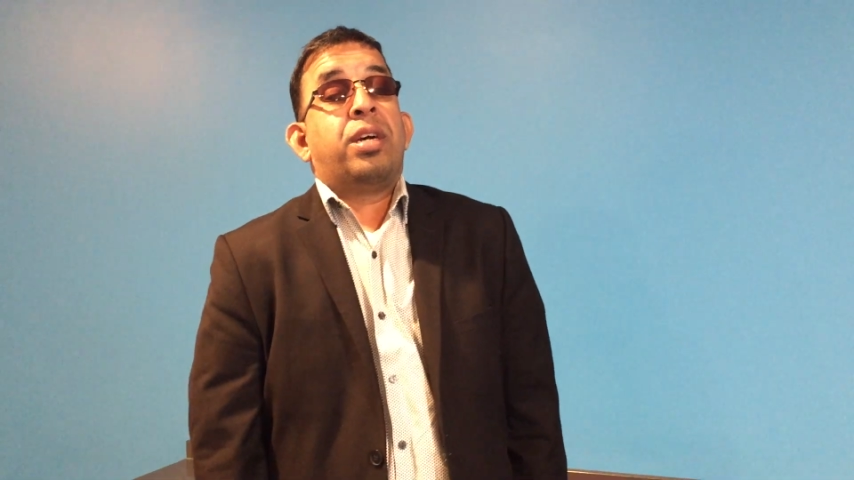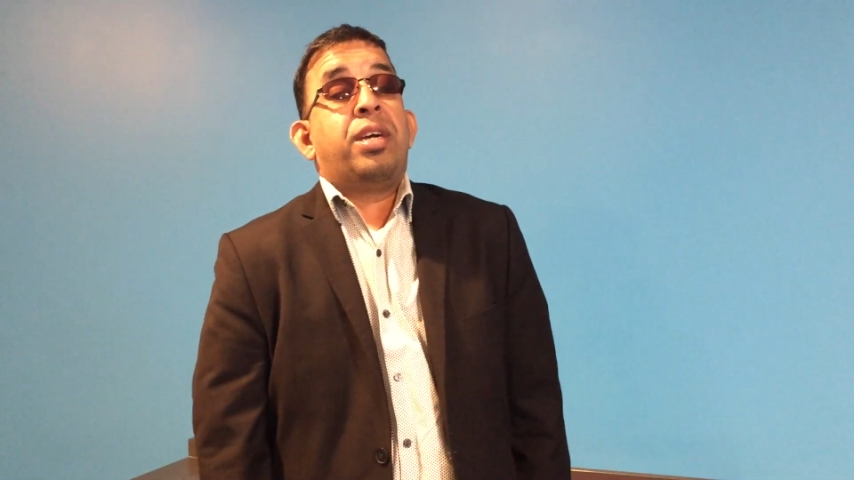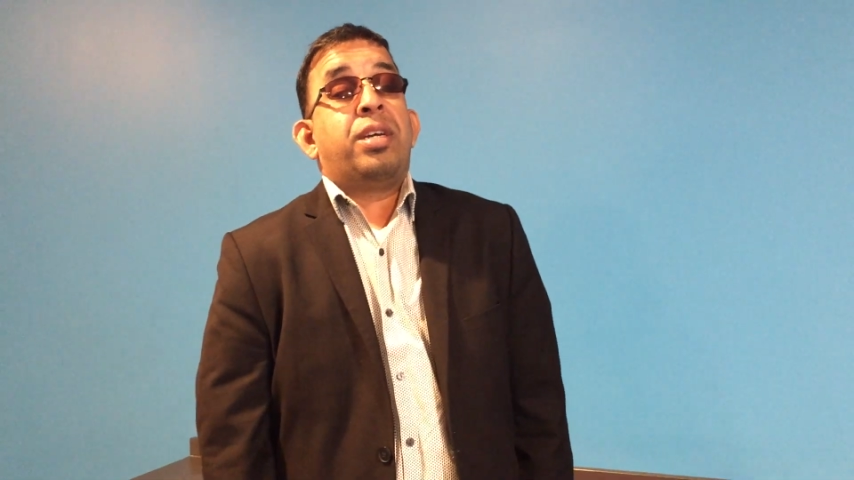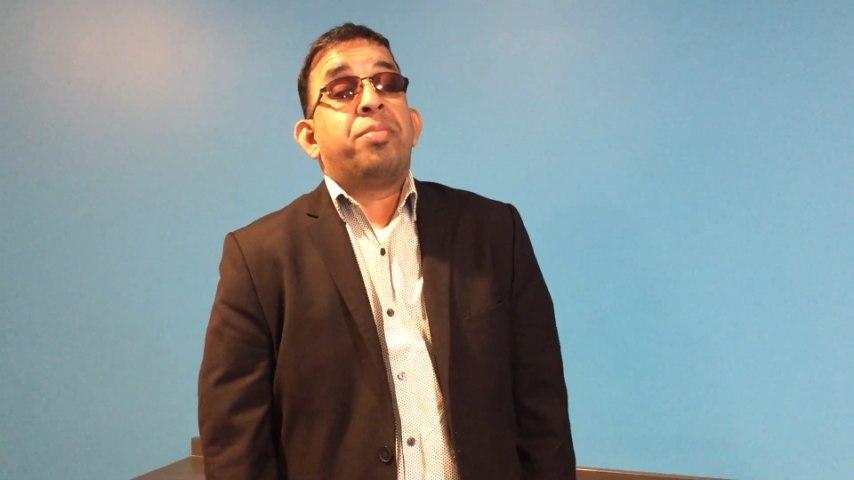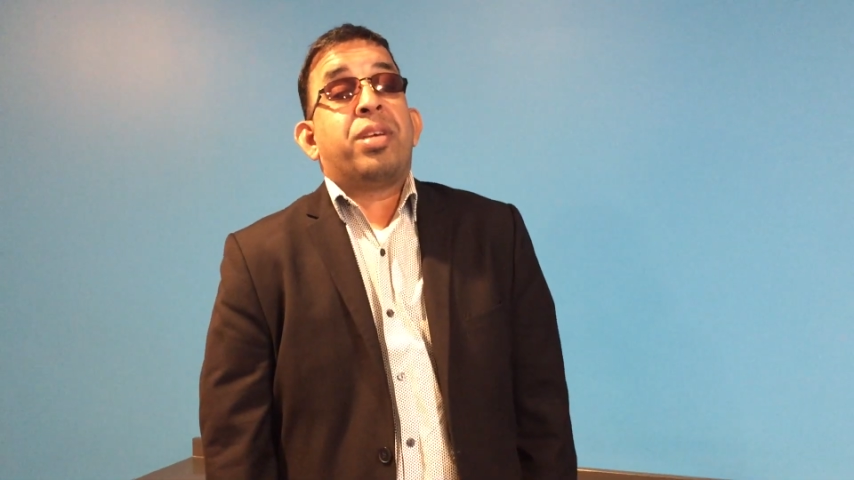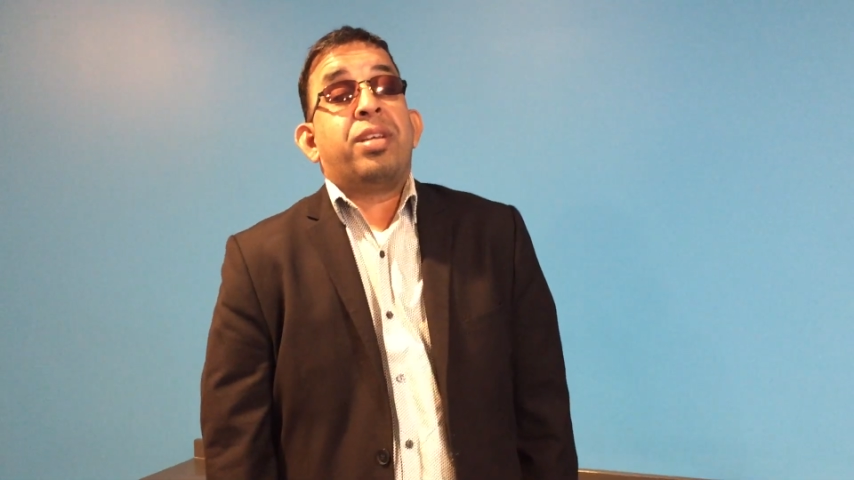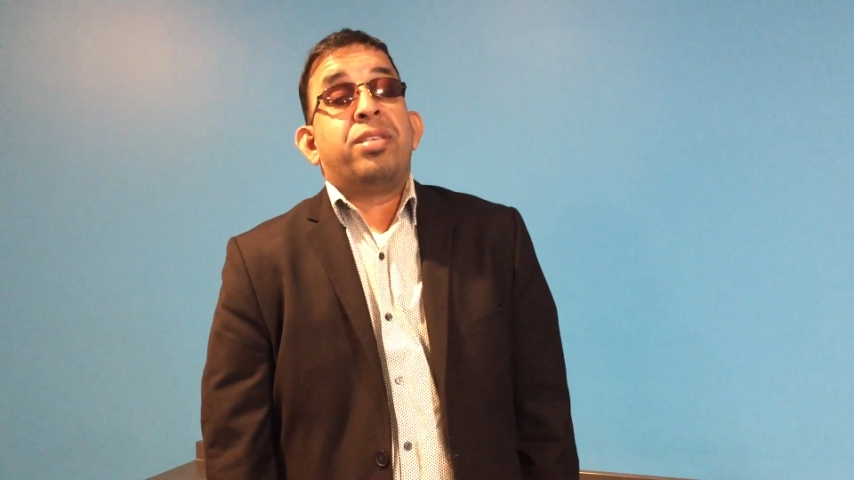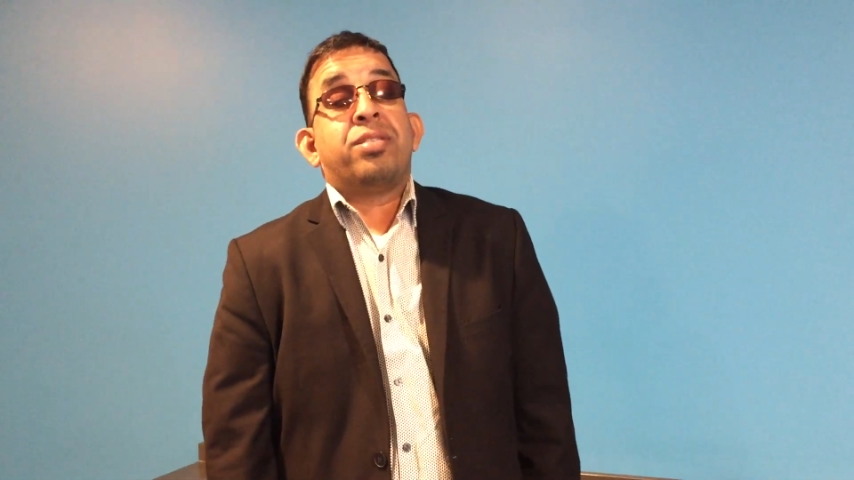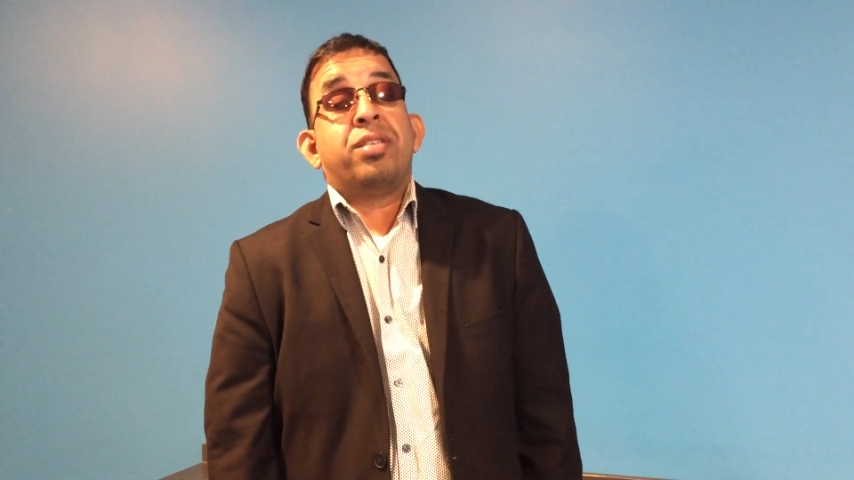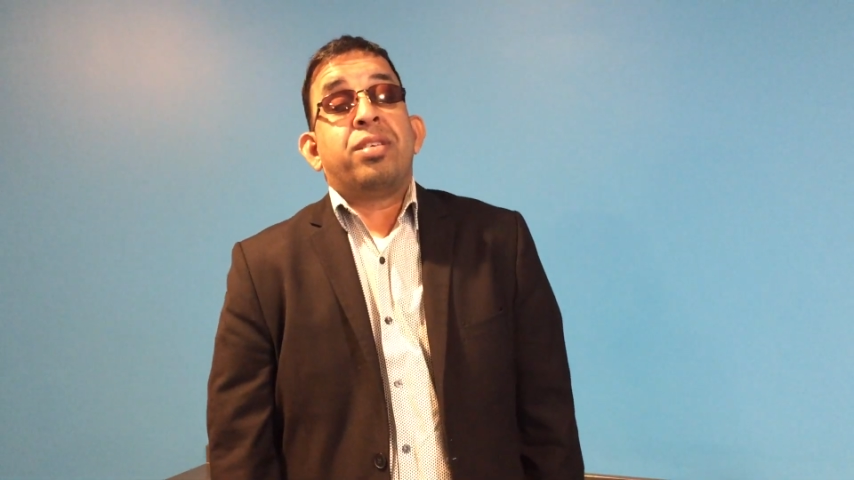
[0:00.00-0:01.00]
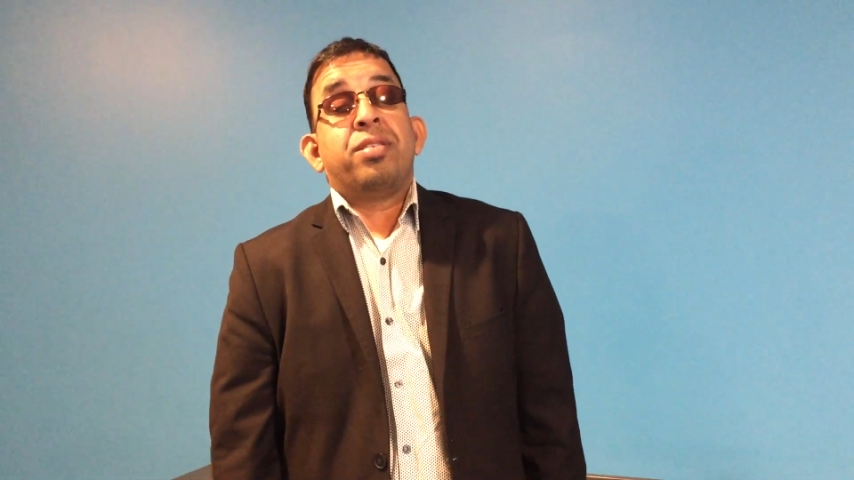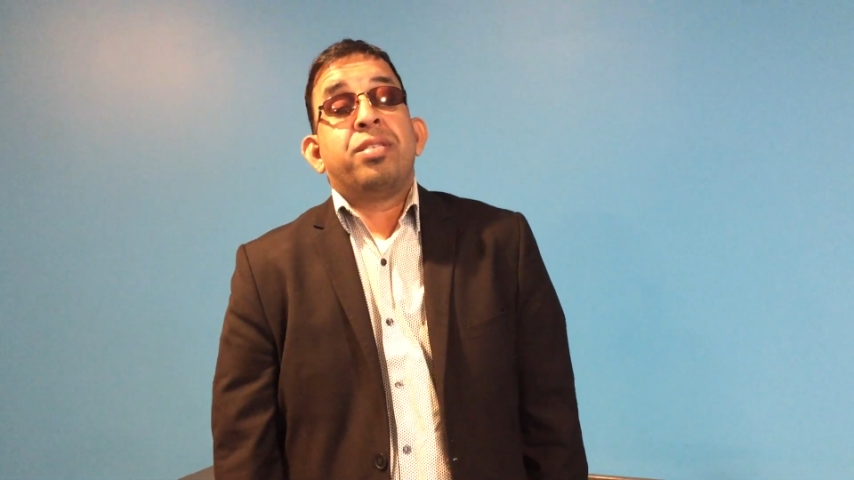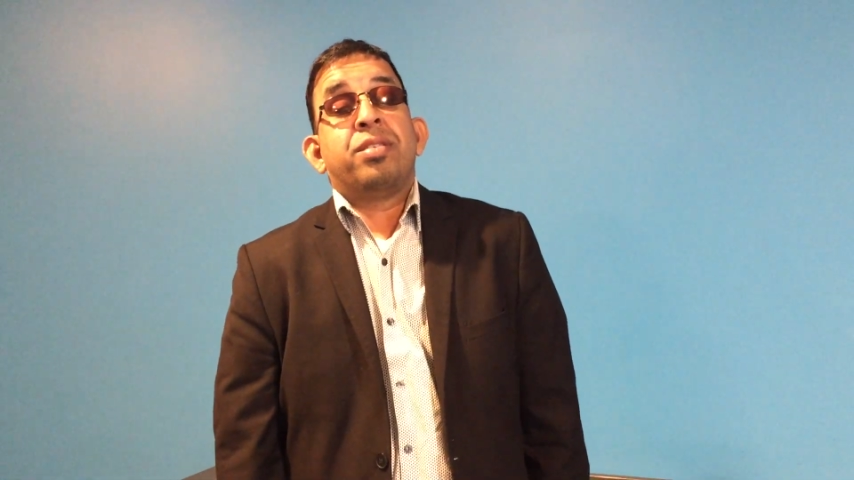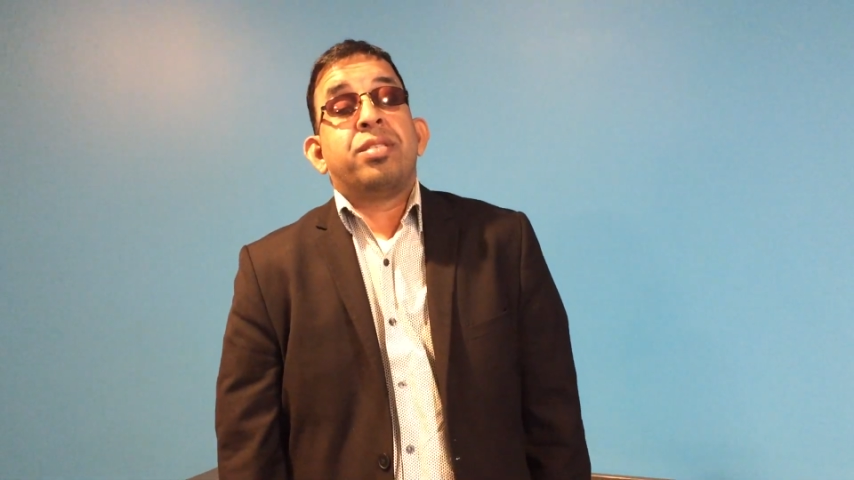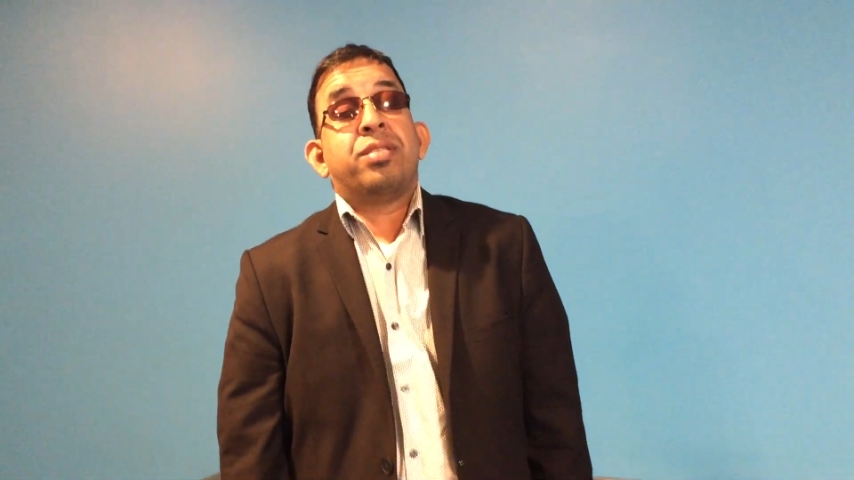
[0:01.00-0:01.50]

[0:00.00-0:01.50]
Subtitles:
Hi, I'm Ganesh Singh,